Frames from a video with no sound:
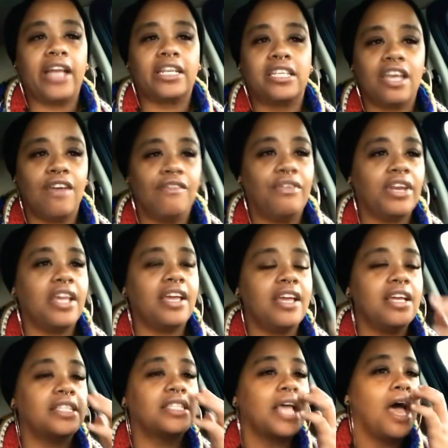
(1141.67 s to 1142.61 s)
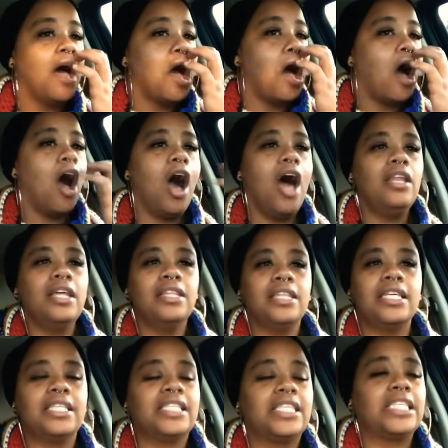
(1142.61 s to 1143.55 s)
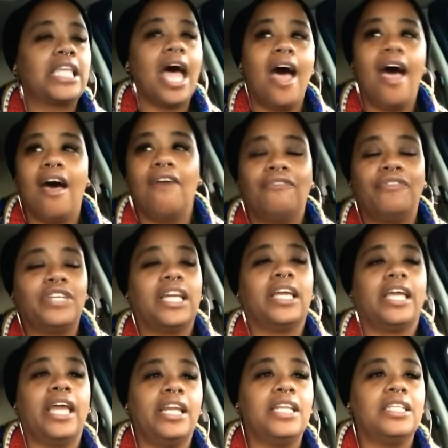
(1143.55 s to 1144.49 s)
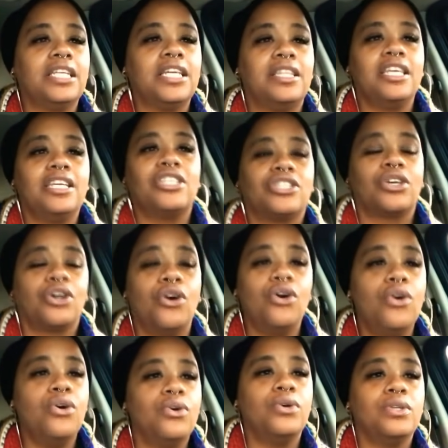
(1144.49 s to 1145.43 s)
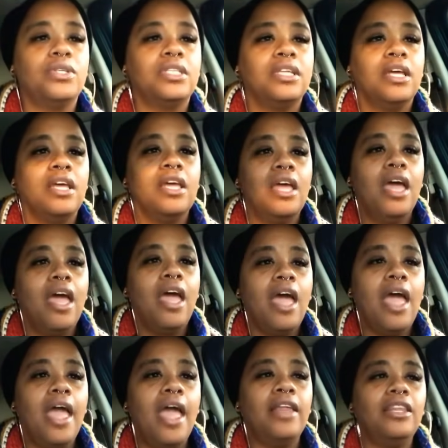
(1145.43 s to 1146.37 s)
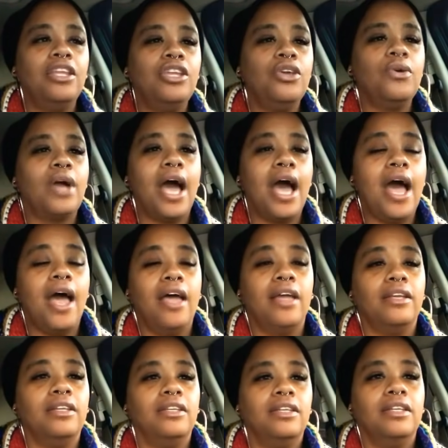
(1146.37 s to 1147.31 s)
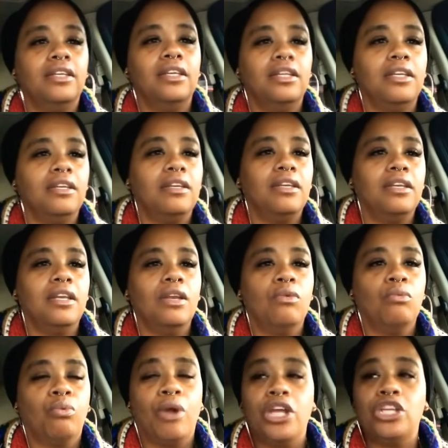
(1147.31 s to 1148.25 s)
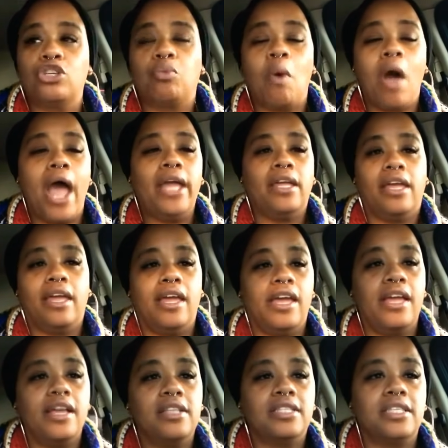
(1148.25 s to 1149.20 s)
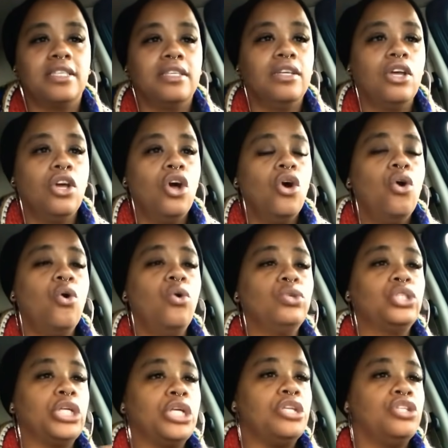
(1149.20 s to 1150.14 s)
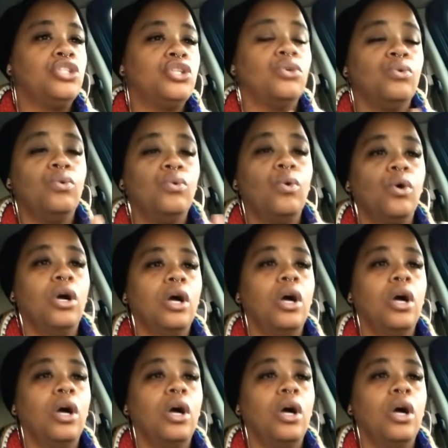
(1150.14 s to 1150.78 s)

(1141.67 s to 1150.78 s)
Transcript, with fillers: activities, all of this stuff to get into these schools. And then you got rich white kids who didn't do